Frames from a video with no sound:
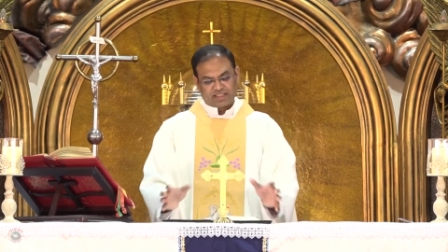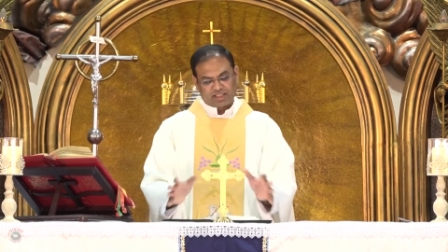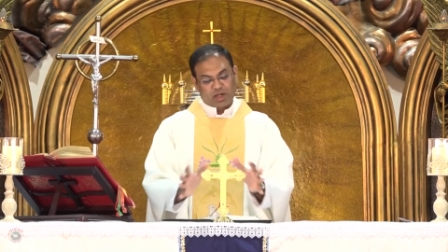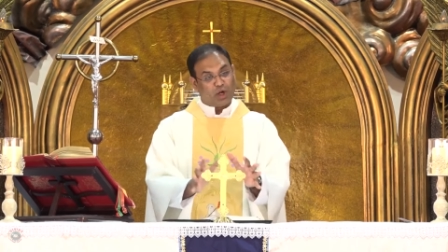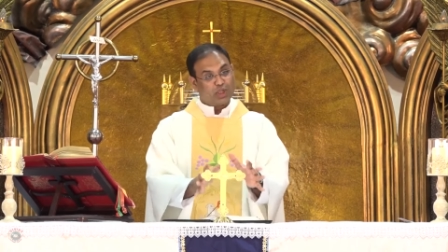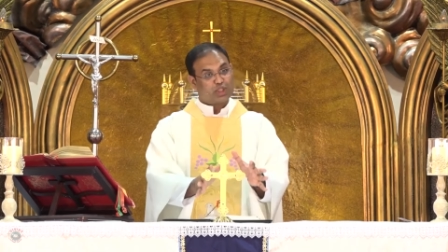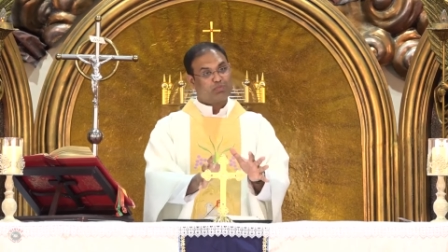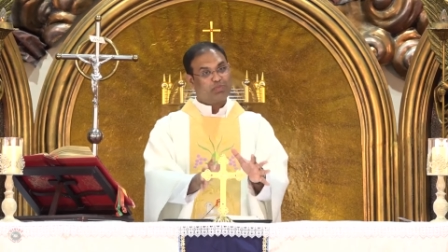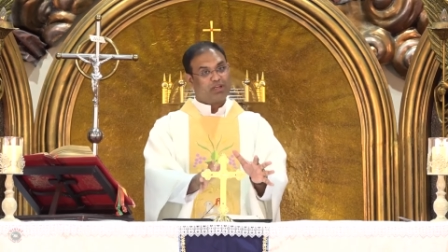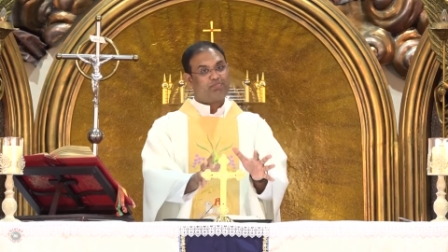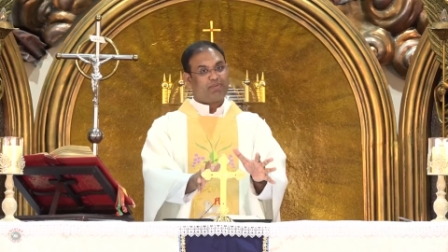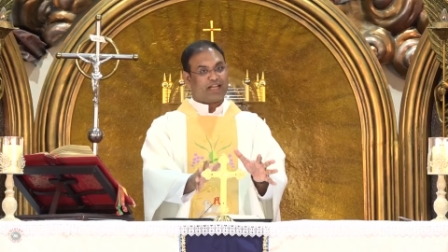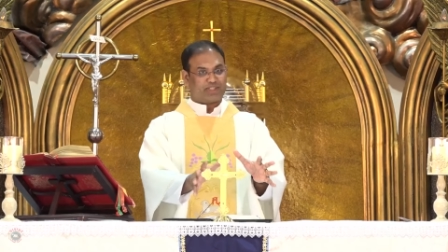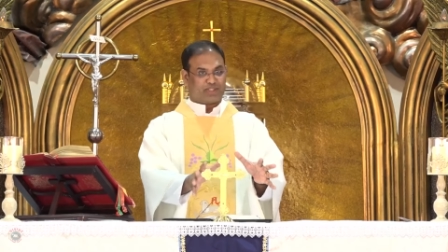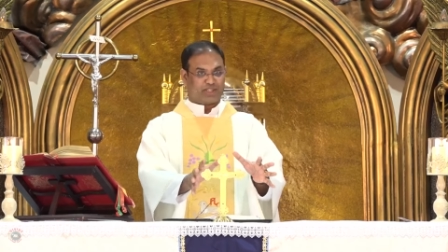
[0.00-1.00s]
the gospel
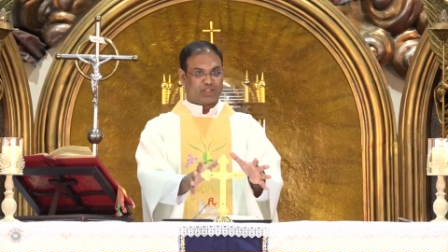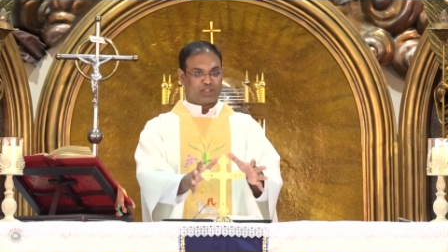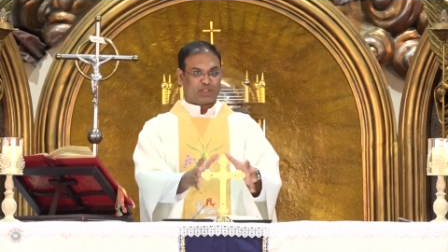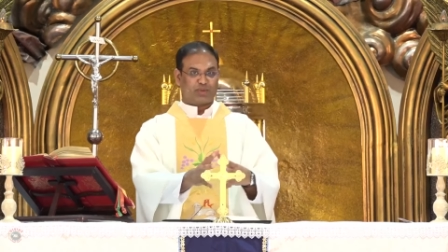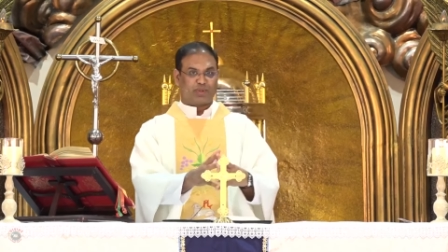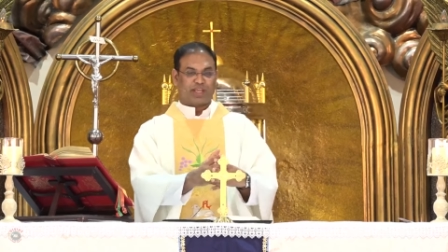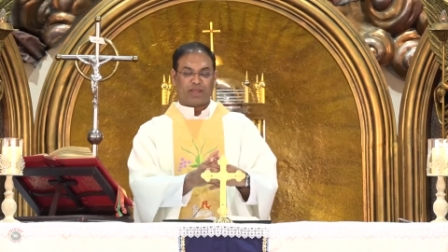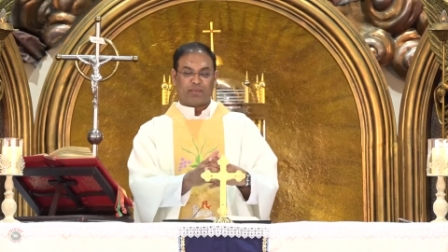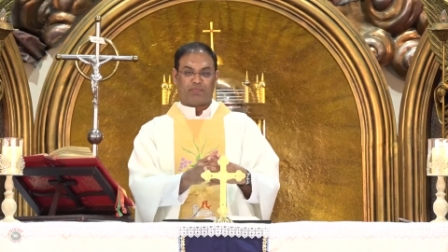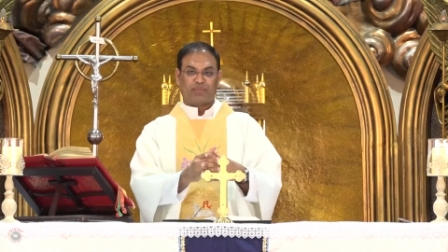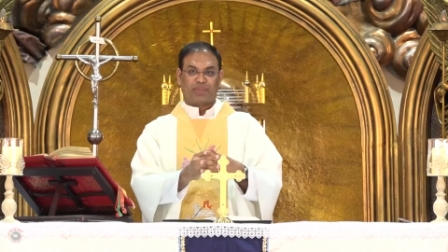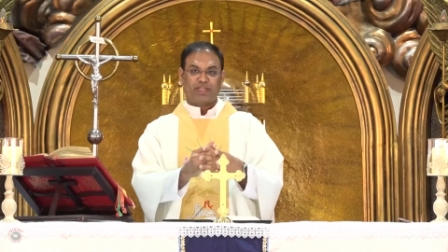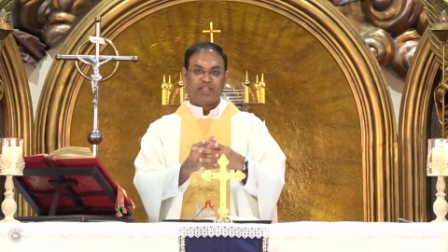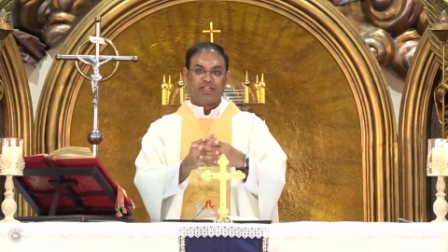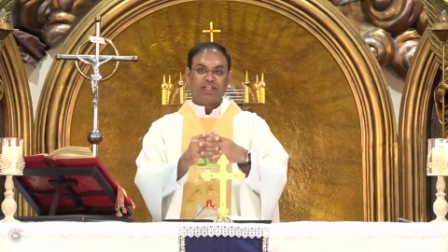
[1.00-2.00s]
passage today
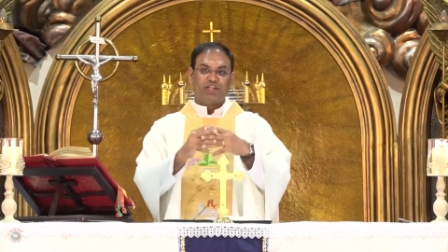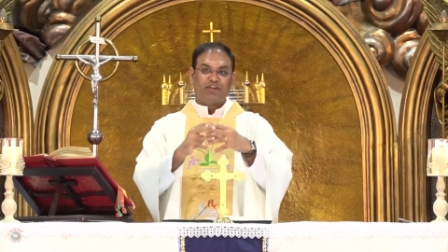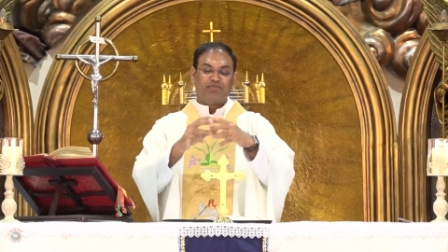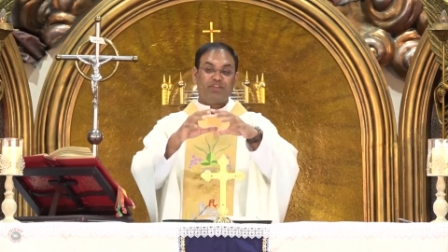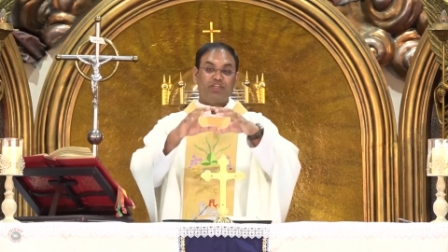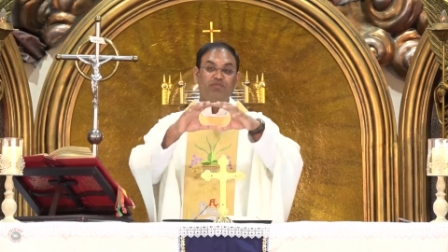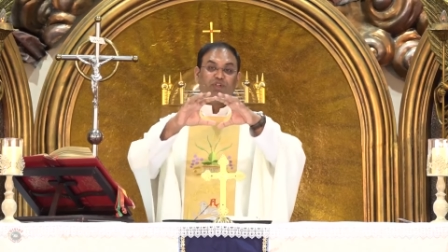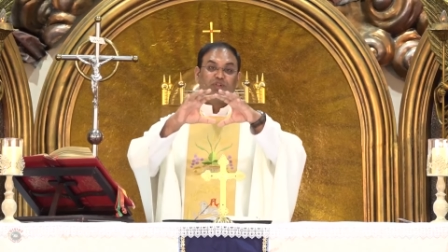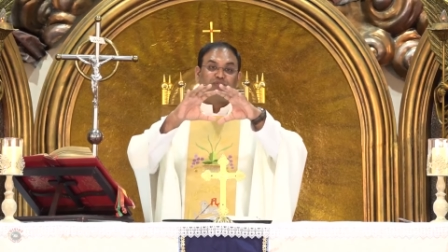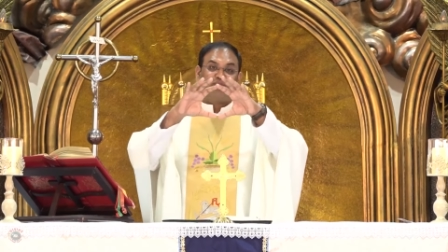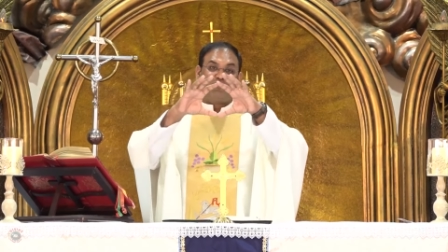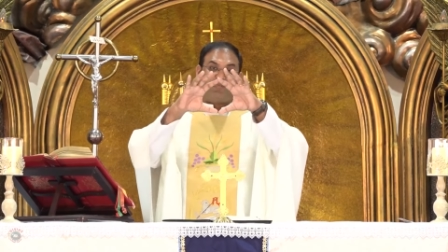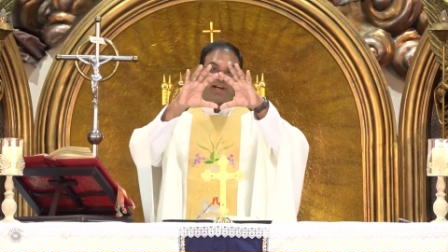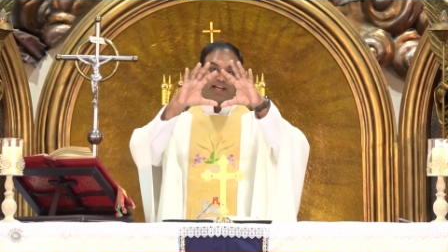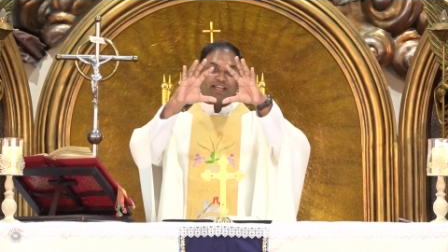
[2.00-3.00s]
we would
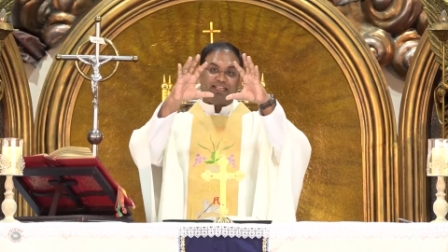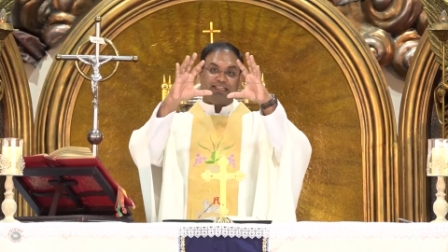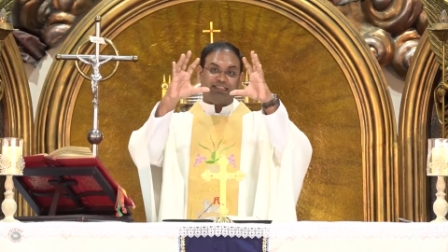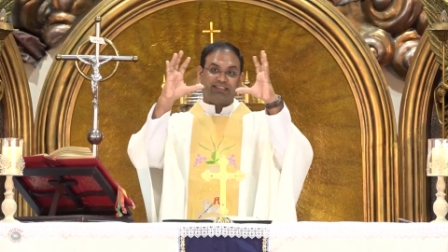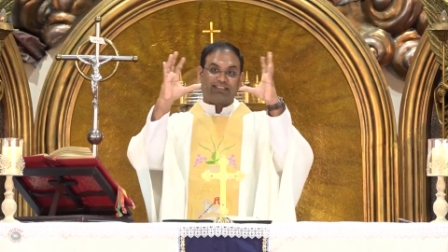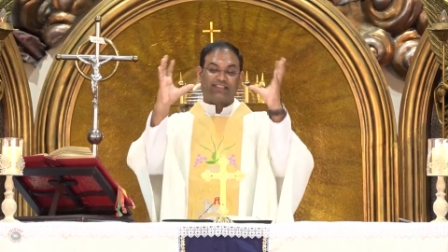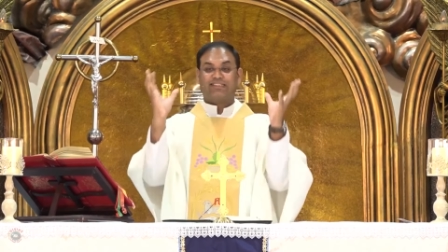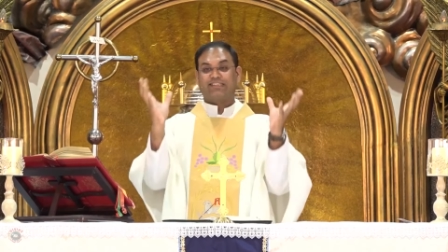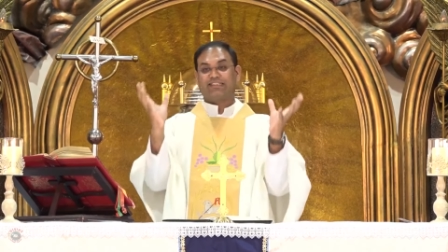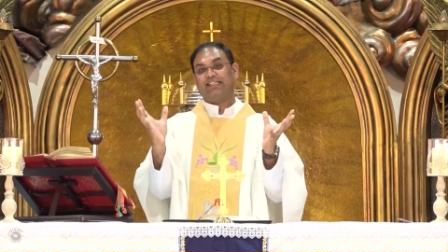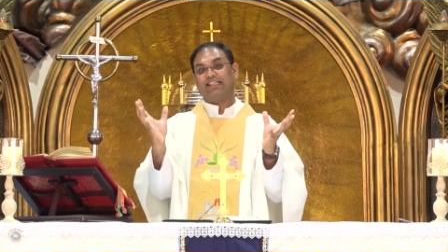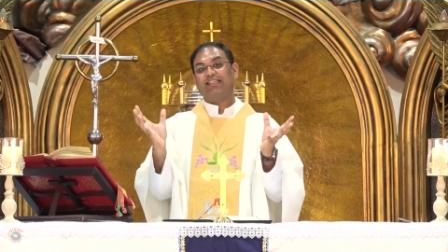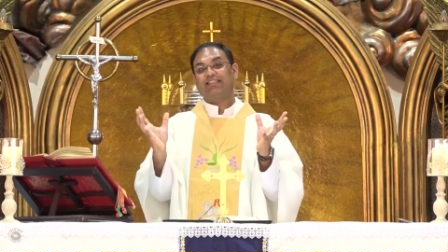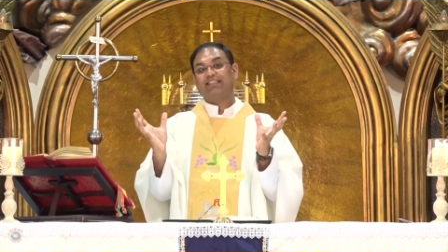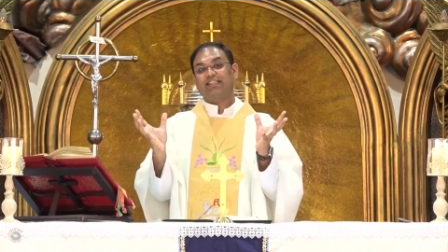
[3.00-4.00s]
find
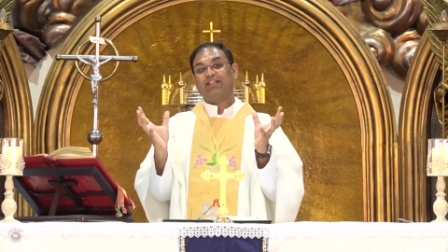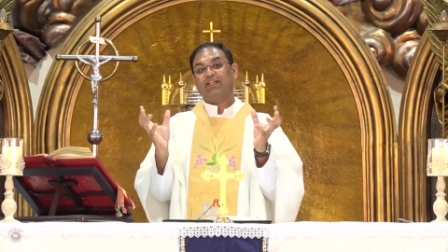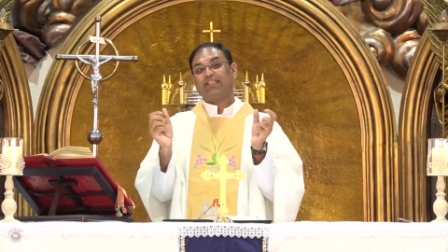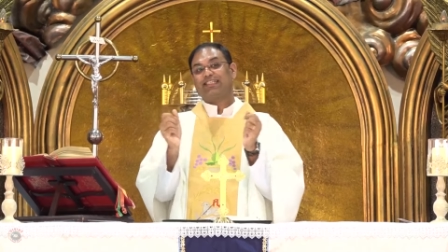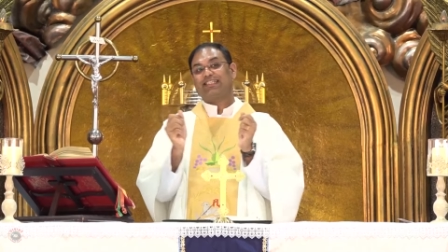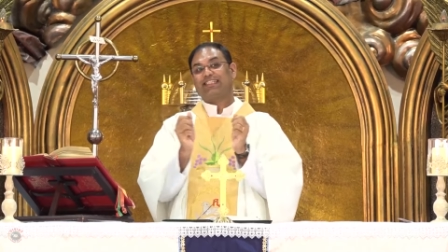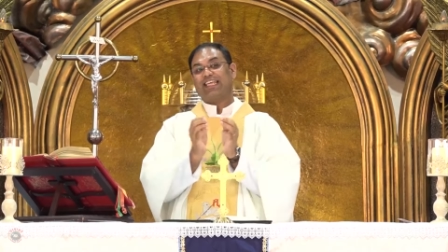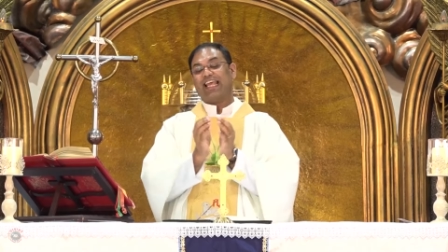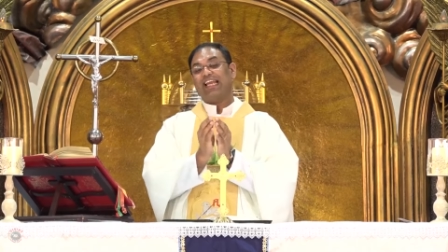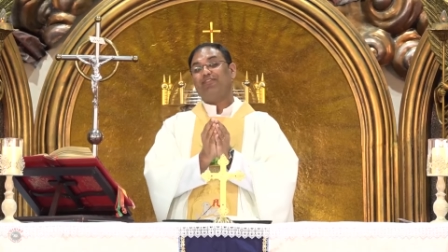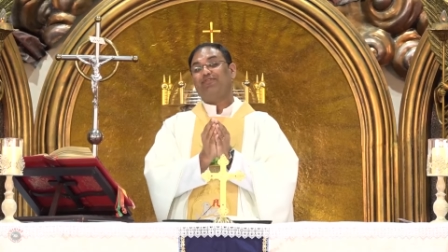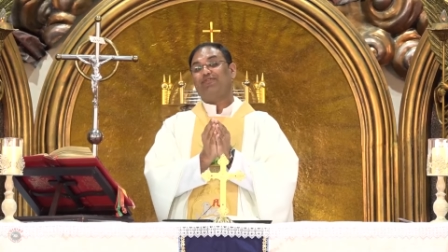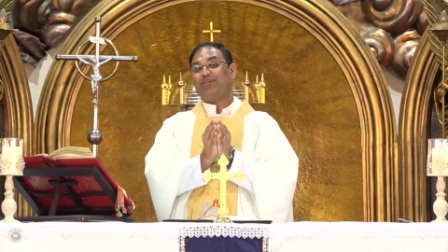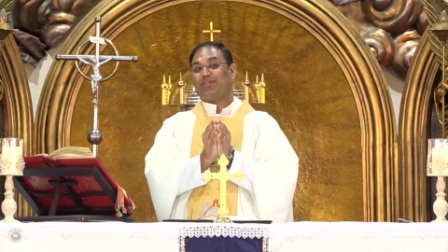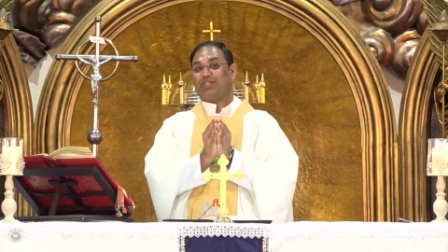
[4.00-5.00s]
certain
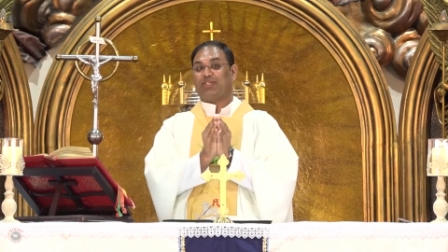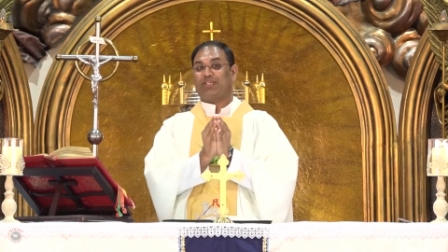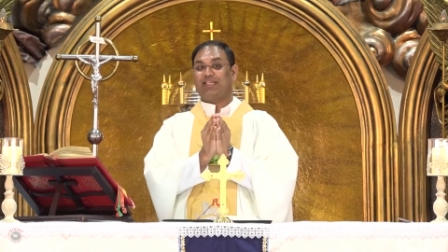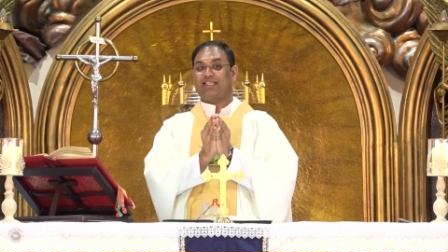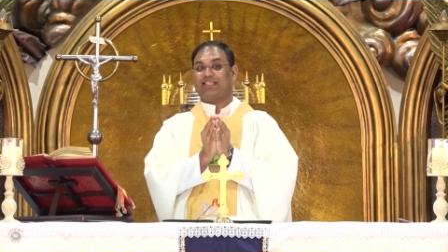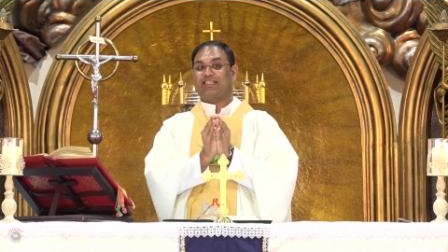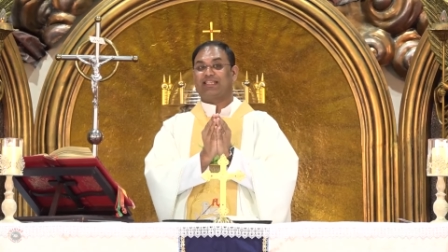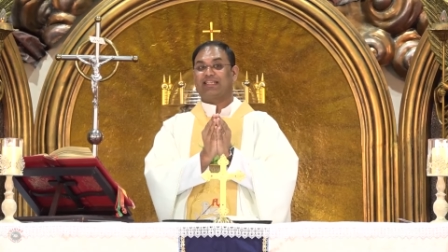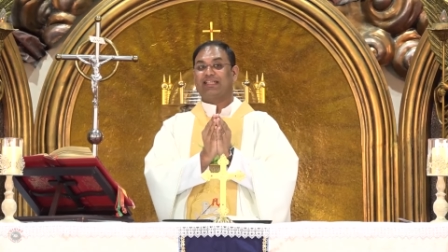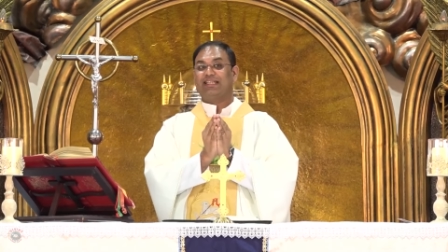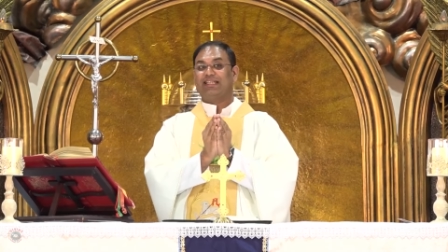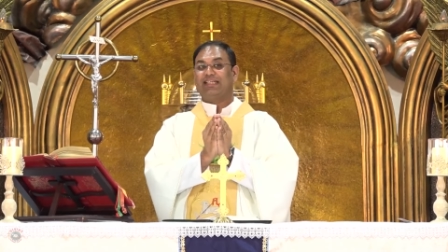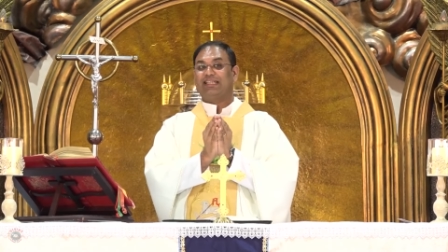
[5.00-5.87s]
selfishness